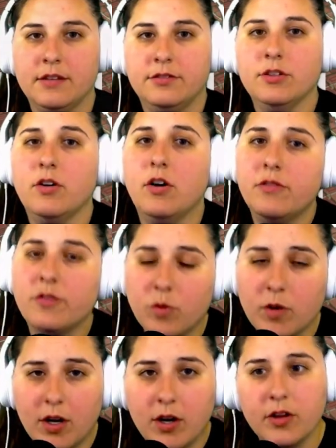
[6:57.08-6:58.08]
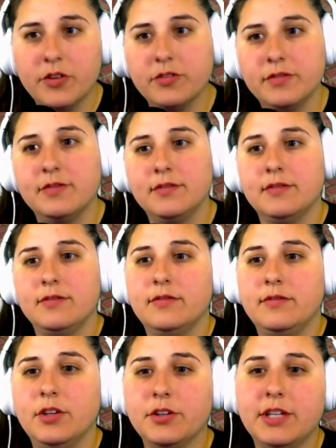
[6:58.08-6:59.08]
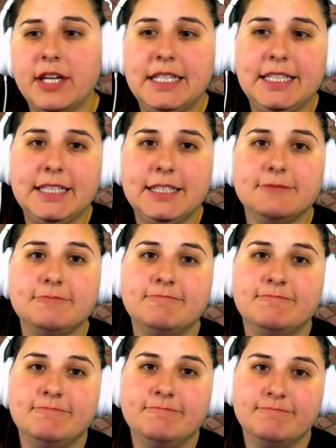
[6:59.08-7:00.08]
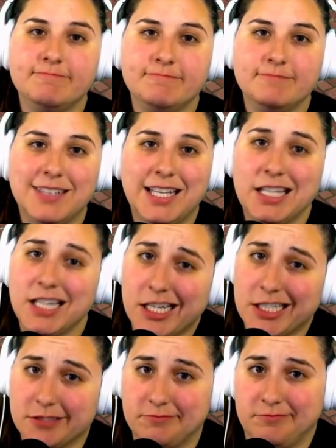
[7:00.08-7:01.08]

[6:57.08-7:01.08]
So overall, you're getting clutter,